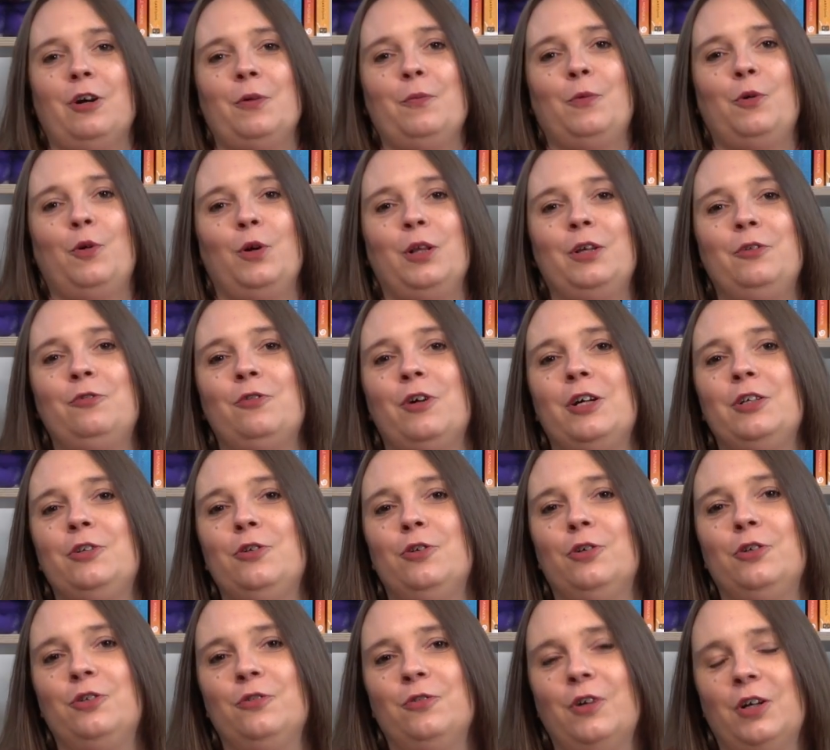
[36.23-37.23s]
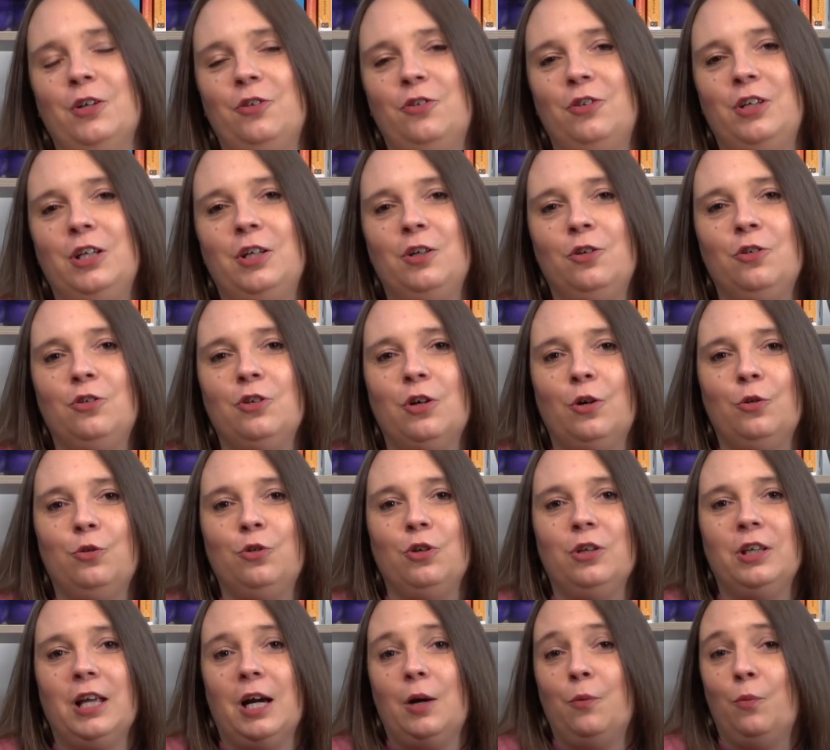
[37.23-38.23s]
I'm a qualified neurodiversity
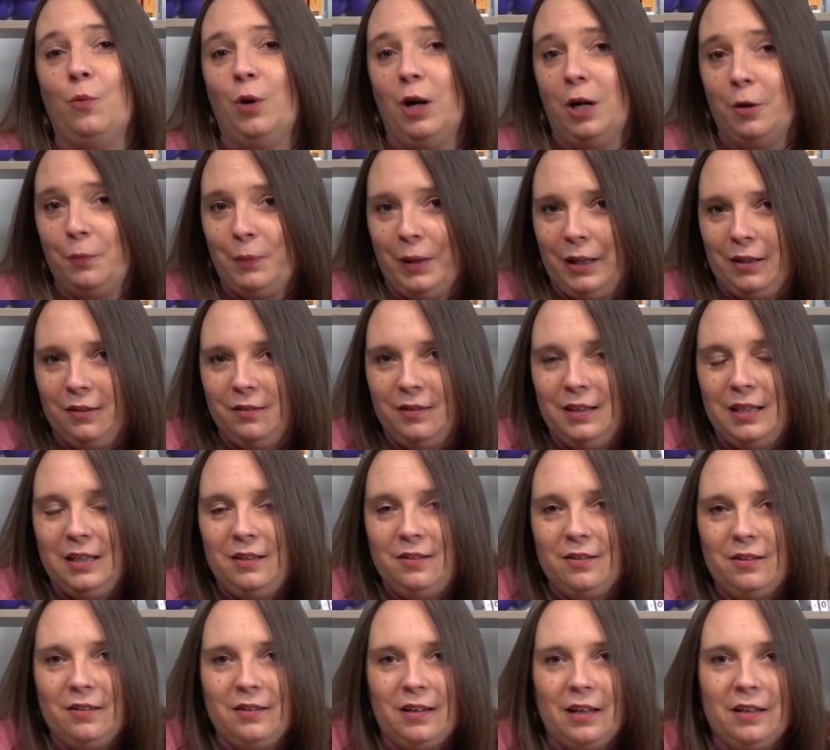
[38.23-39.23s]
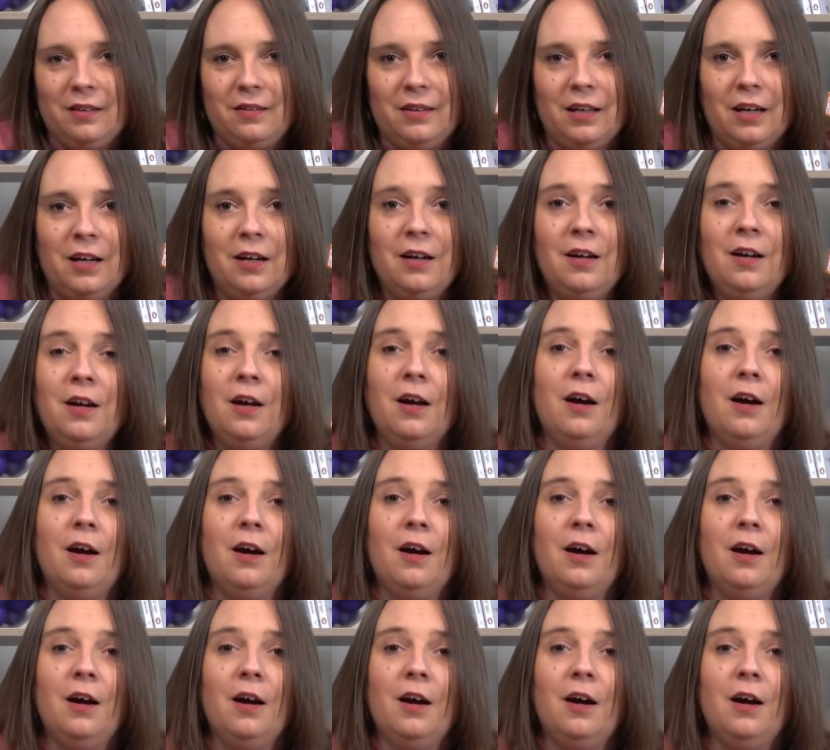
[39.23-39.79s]
consultant and workplace needs assessor.